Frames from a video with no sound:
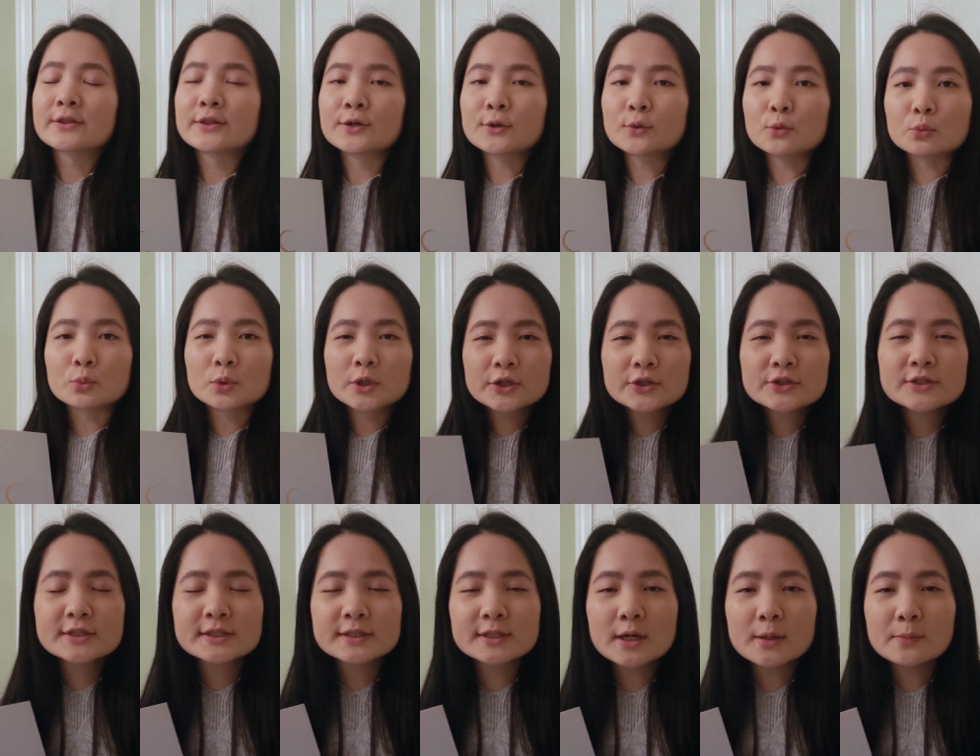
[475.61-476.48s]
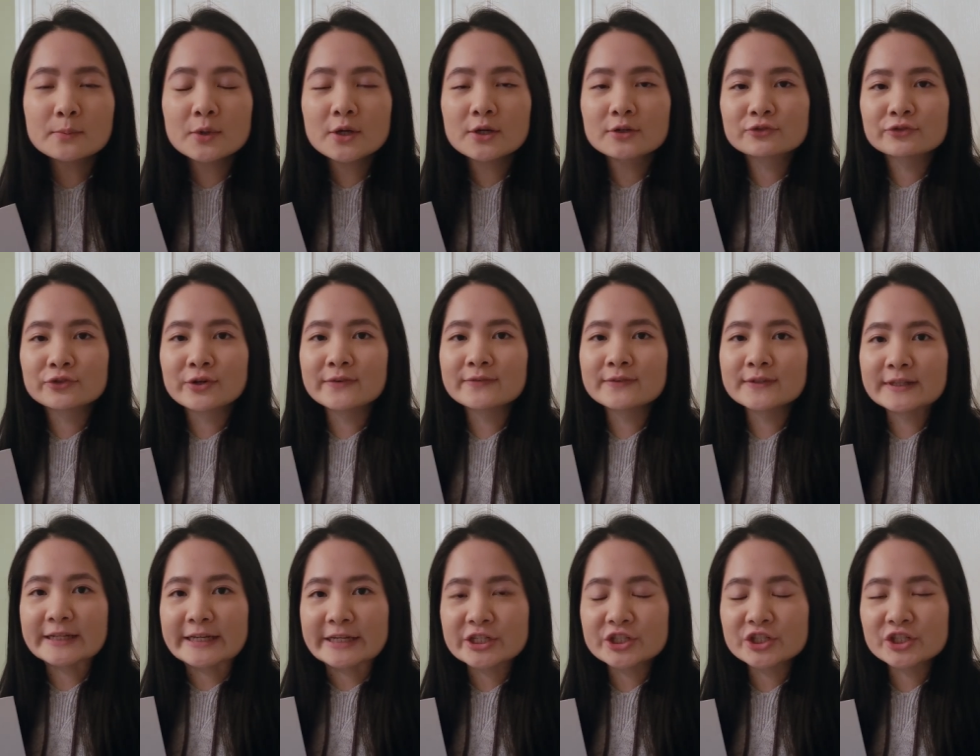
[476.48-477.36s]
There were some
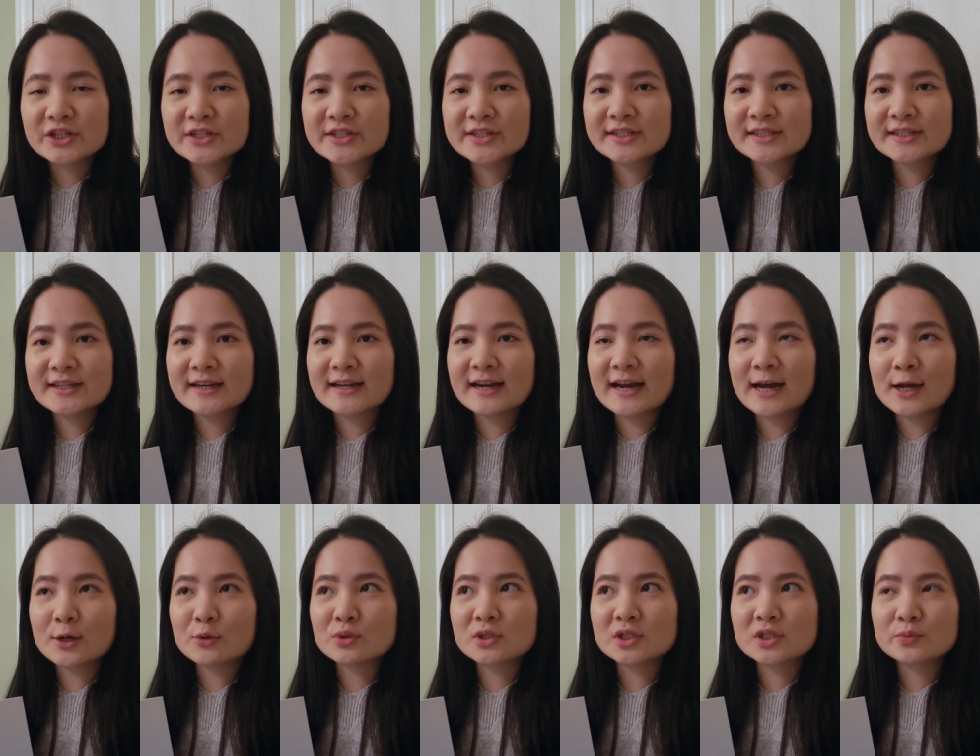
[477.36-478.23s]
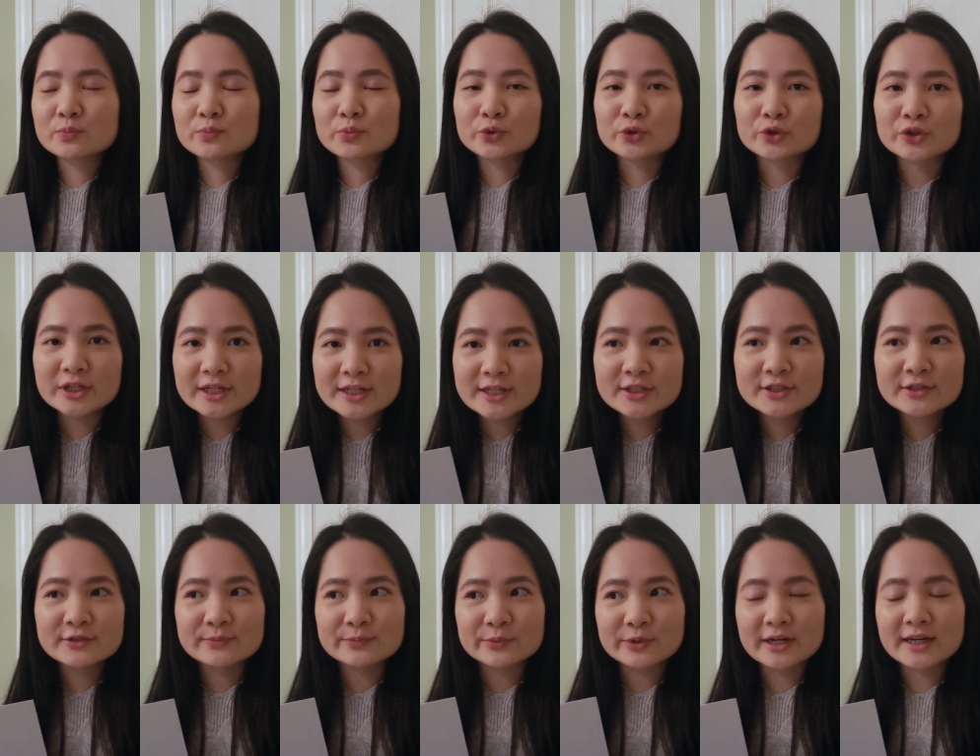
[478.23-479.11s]
revelations that I was pretty
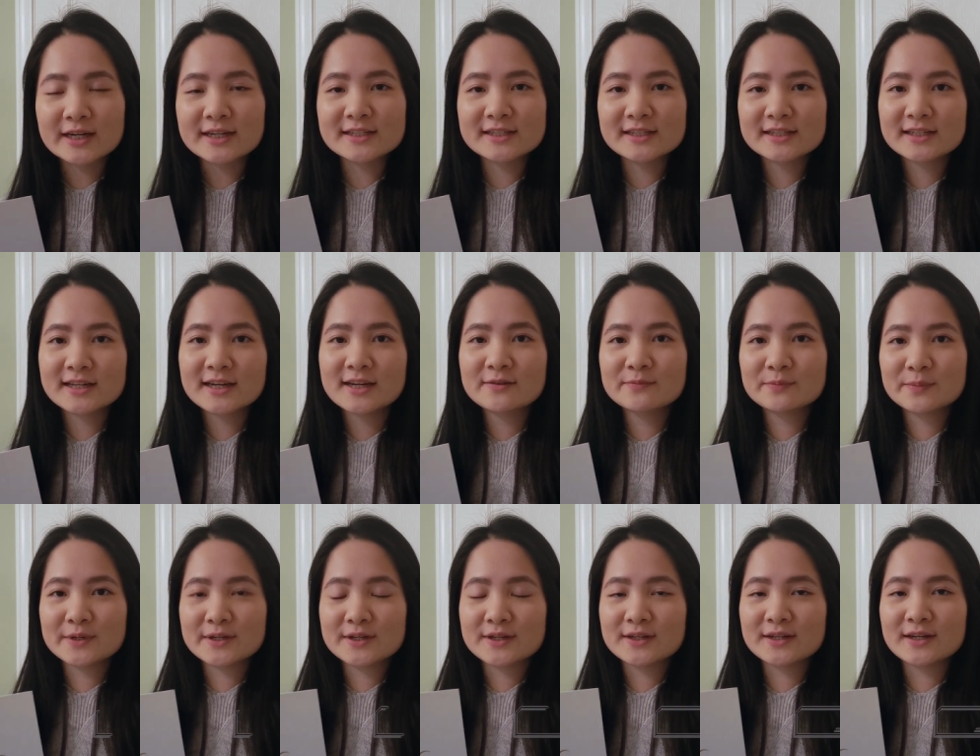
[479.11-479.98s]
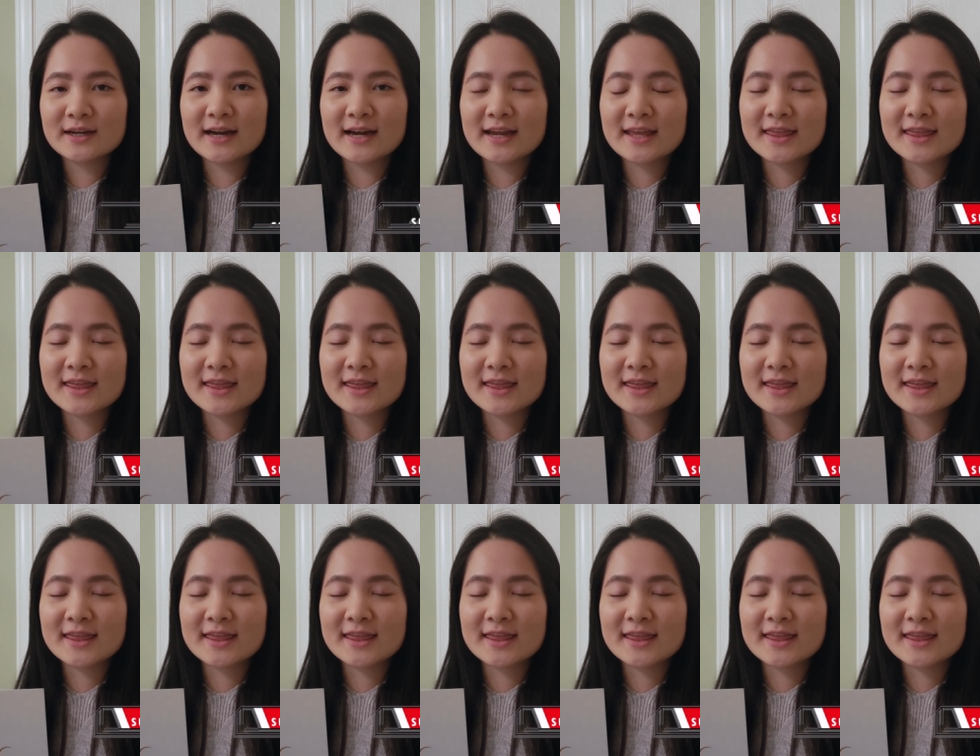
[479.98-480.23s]
surprised at, but I